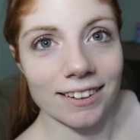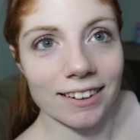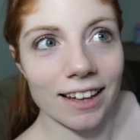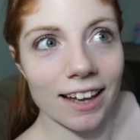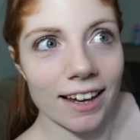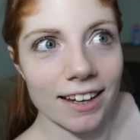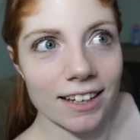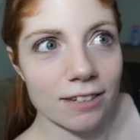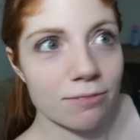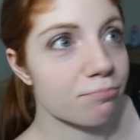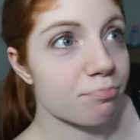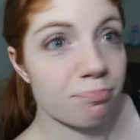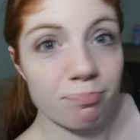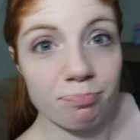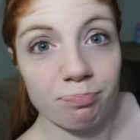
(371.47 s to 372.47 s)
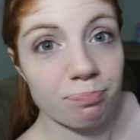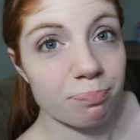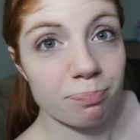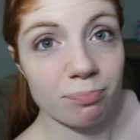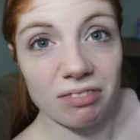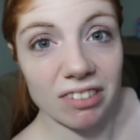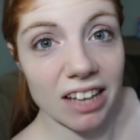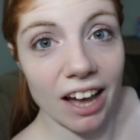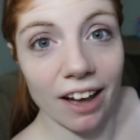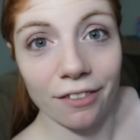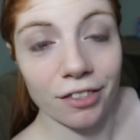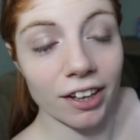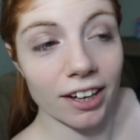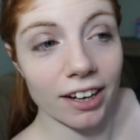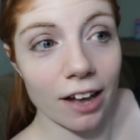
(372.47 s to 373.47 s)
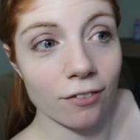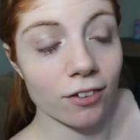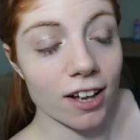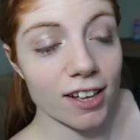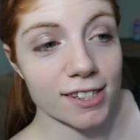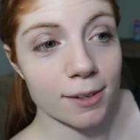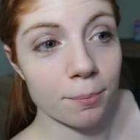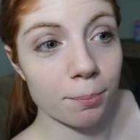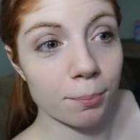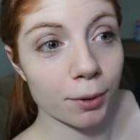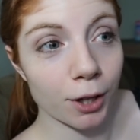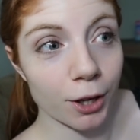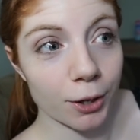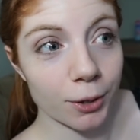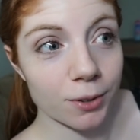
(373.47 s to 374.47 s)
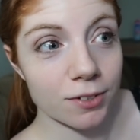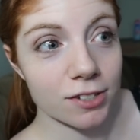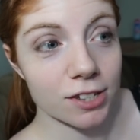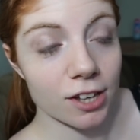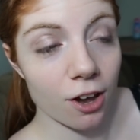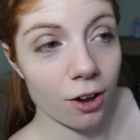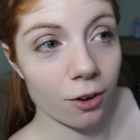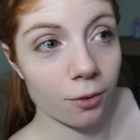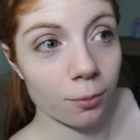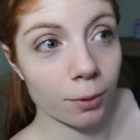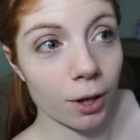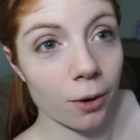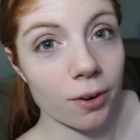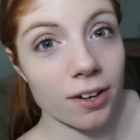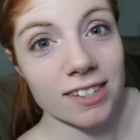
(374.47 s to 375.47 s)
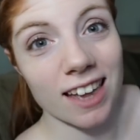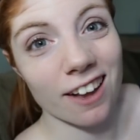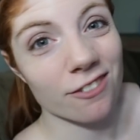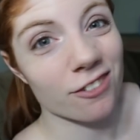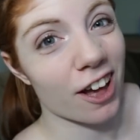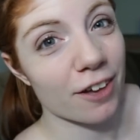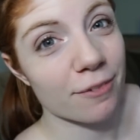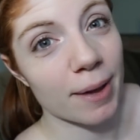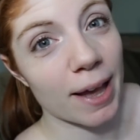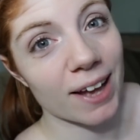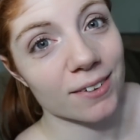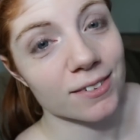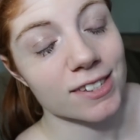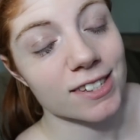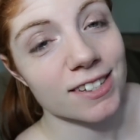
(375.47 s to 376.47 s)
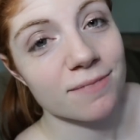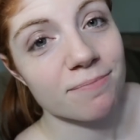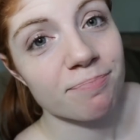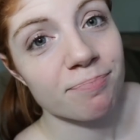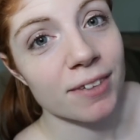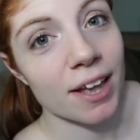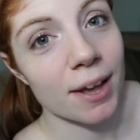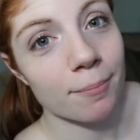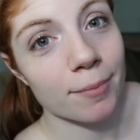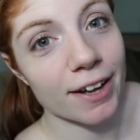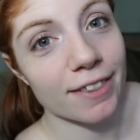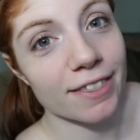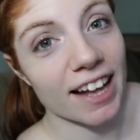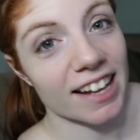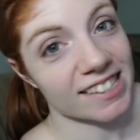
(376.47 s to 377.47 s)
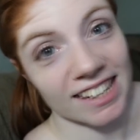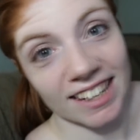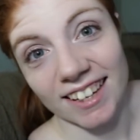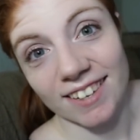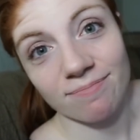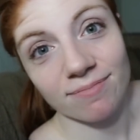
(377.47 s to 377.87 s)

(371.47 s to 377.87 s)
Like, nothing. I've lost some bloat, so bloat is like five pounds but that's it.